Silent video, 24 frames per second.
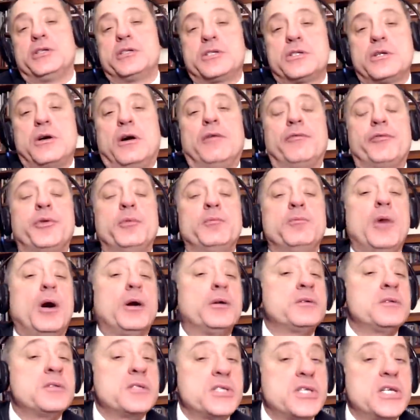of the
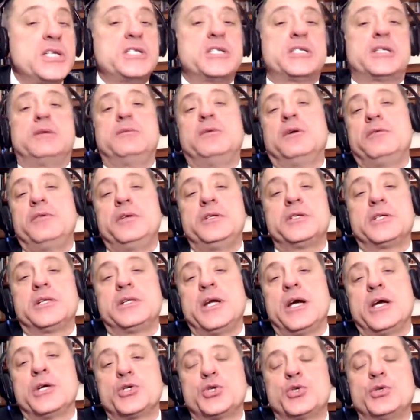modern system of
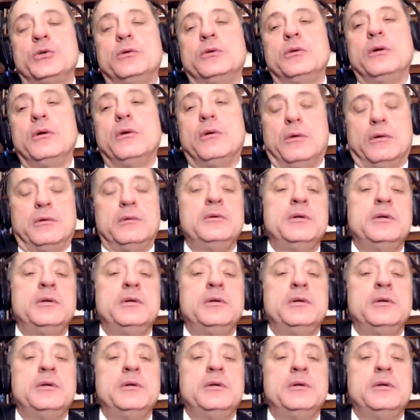international law,